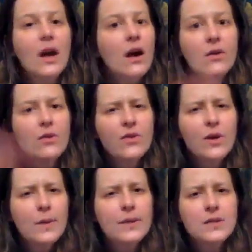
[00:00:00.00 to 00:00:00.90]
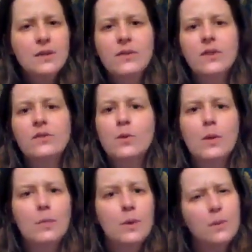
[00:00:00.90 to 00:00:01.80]
I refer back to university
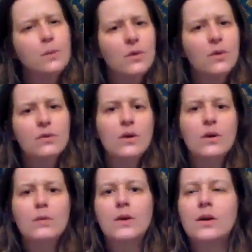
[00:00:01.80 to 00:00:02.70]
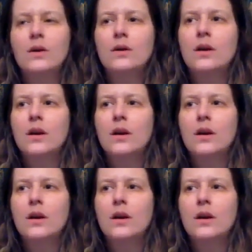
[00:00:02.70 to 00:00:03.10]
quite a bit, but it was a long time ago.